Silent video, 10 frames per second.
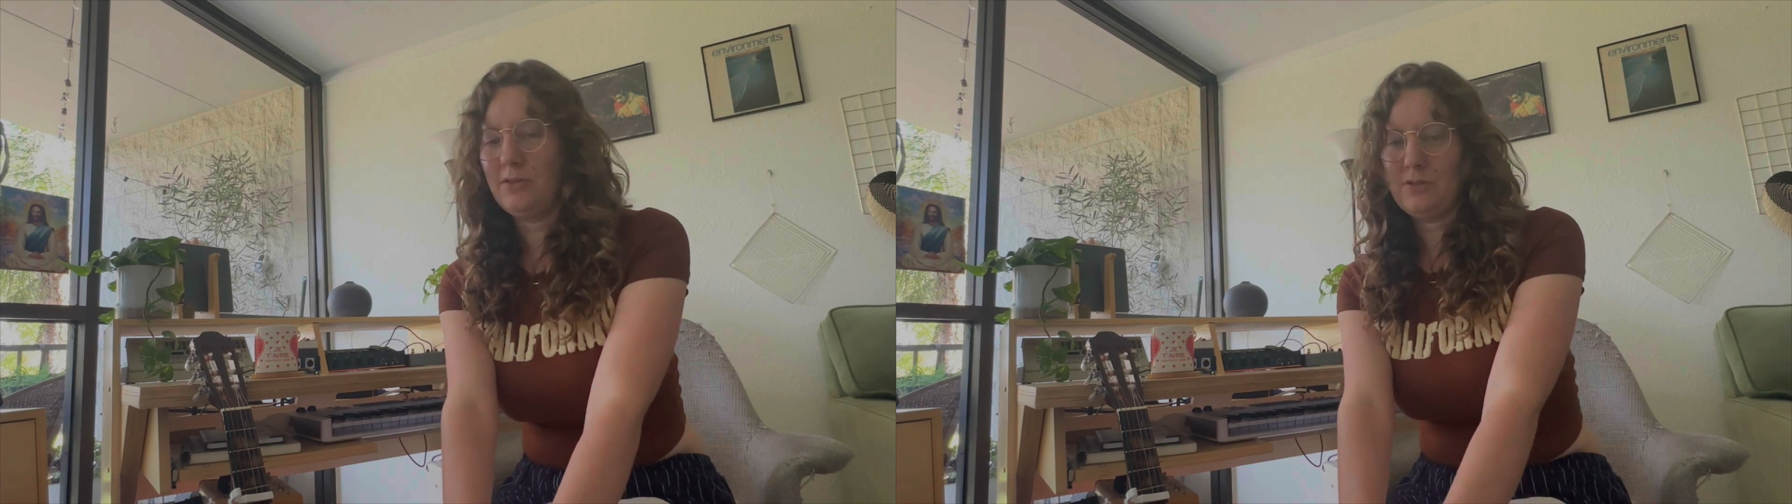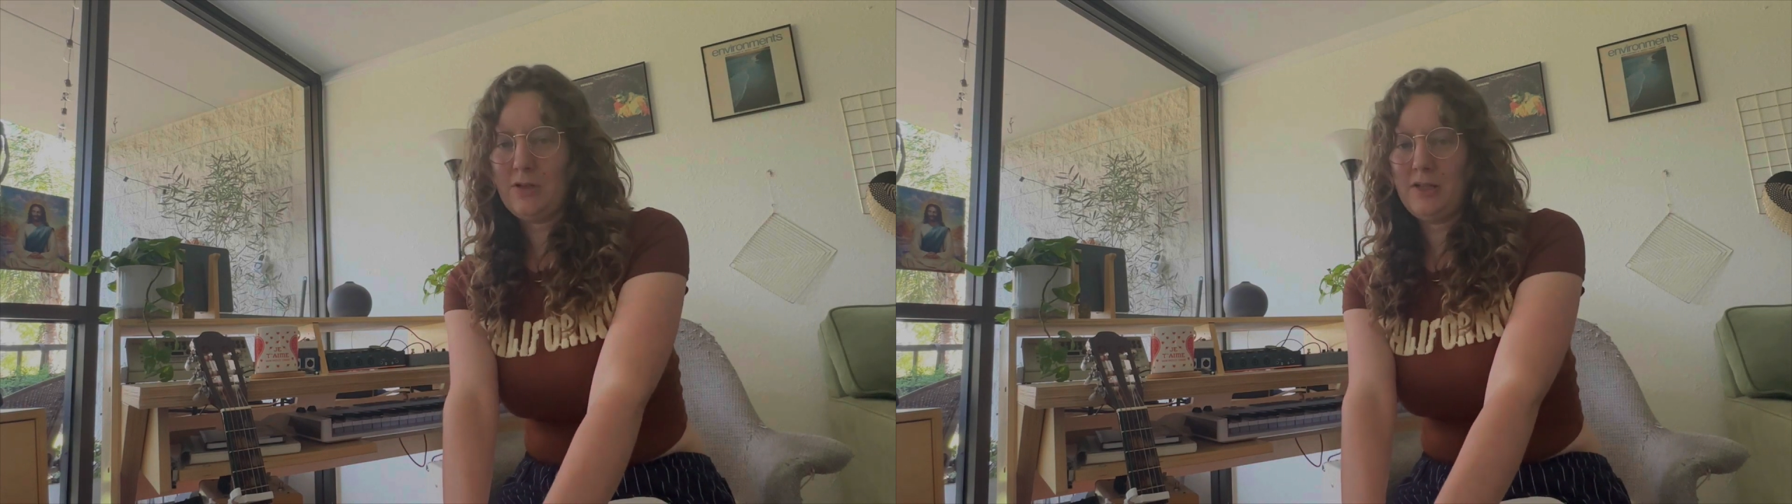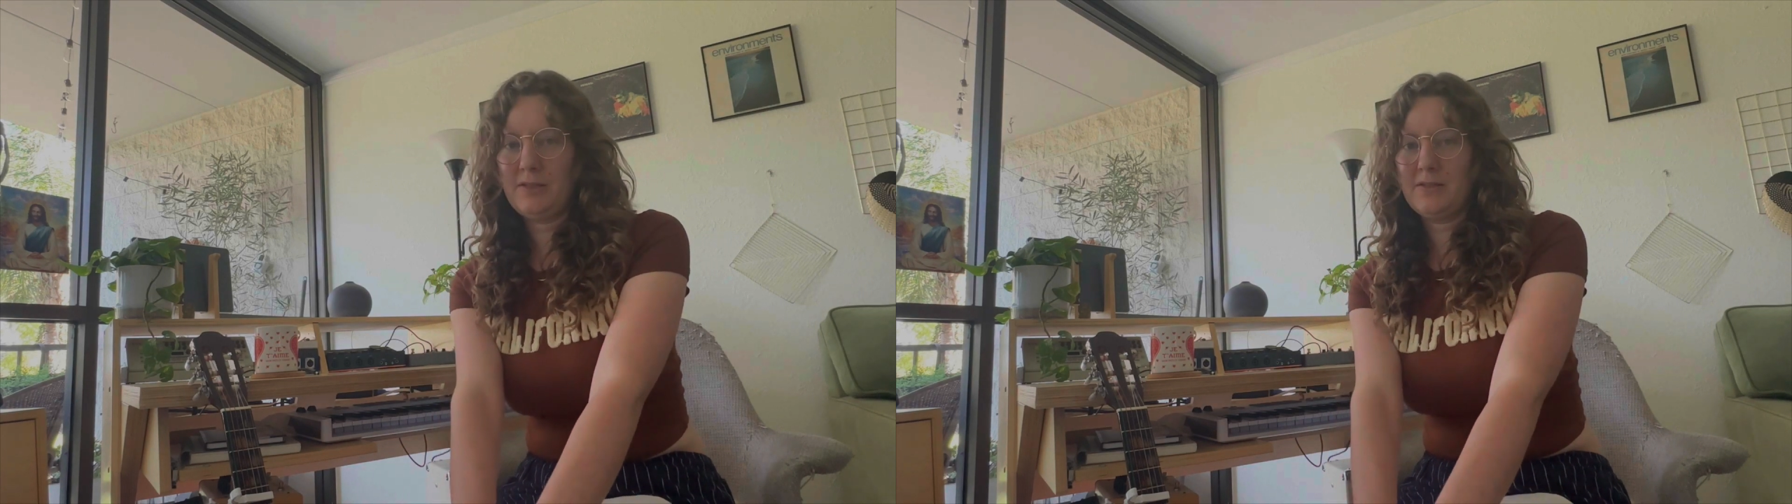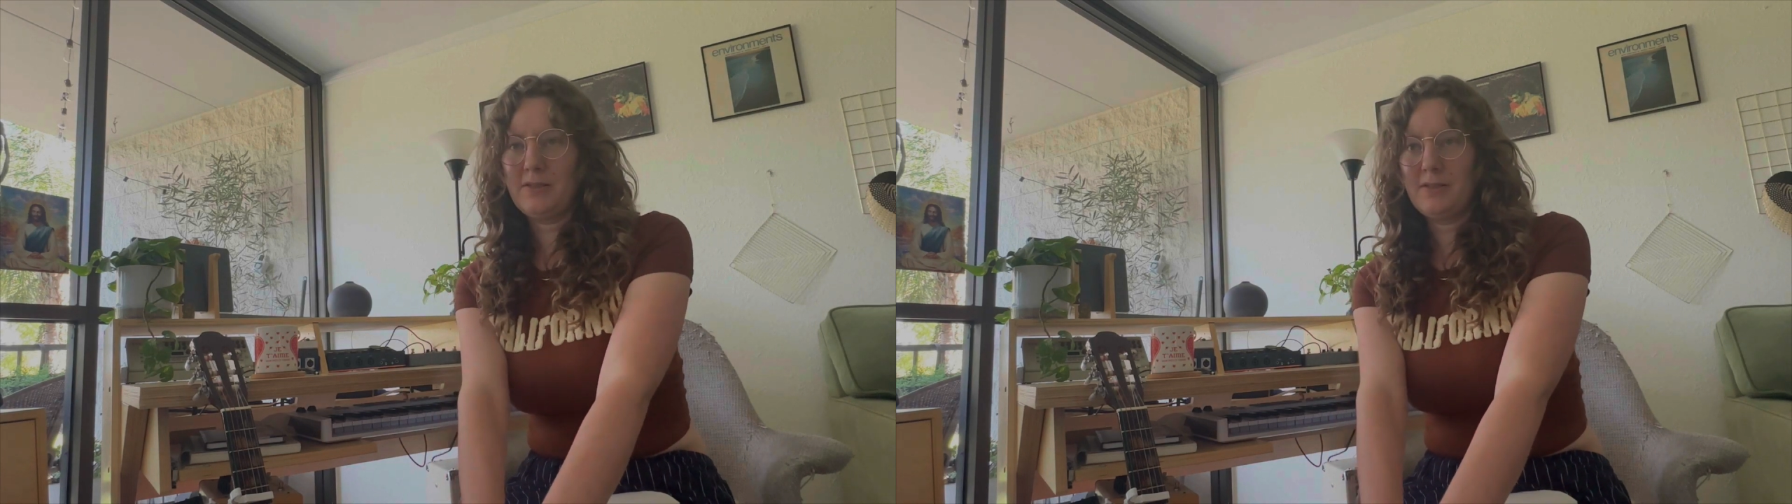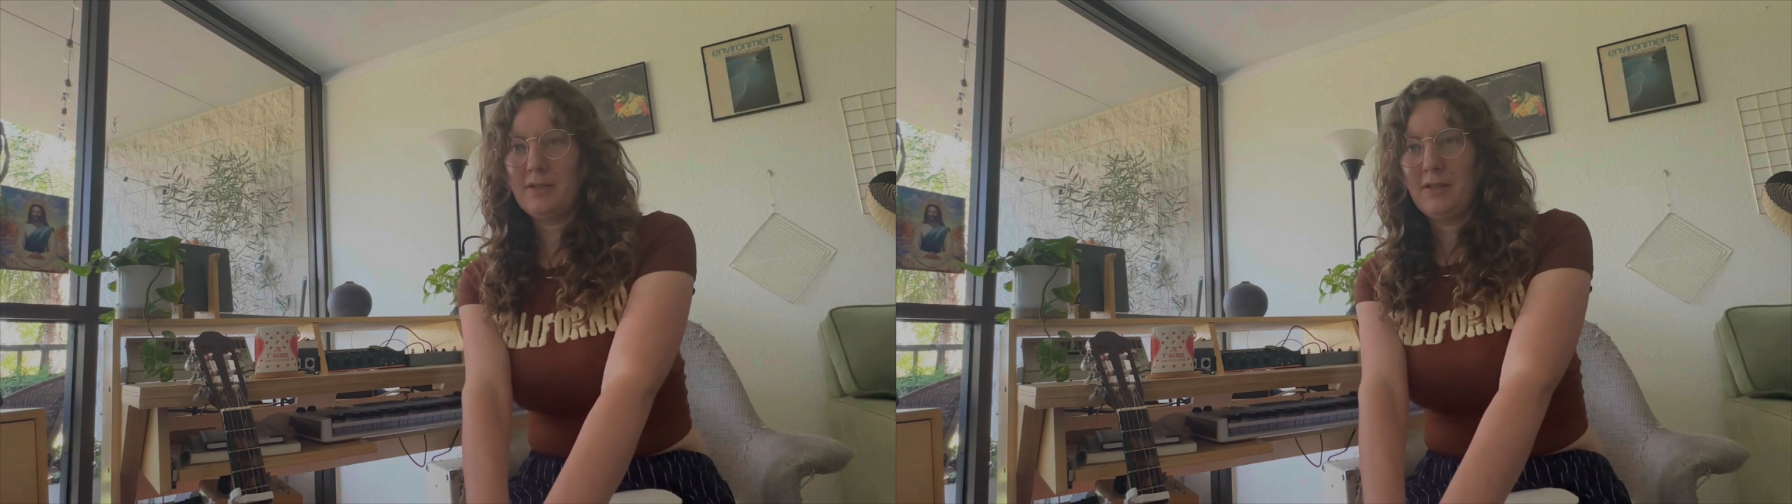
lyrics.